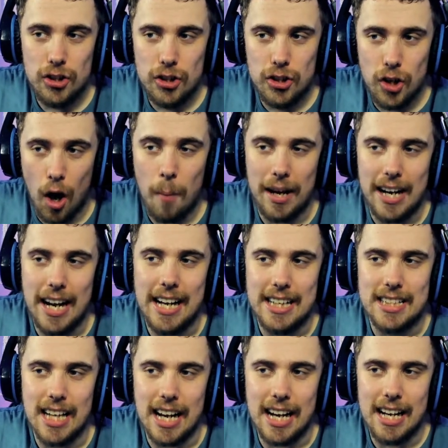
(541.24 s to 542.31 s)

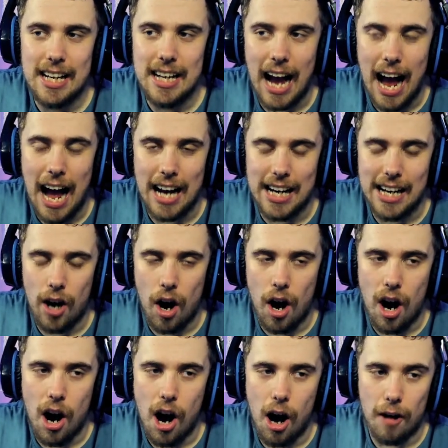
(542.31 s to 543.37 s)
dominating and in our
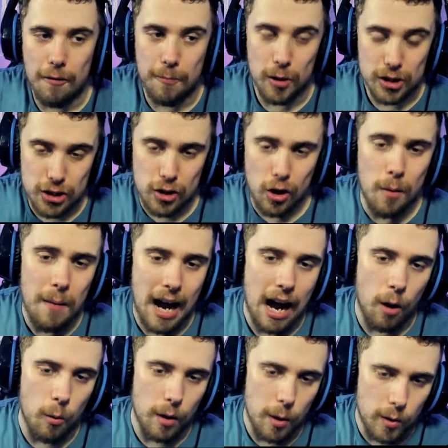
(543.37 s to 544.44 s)
half. But somehow we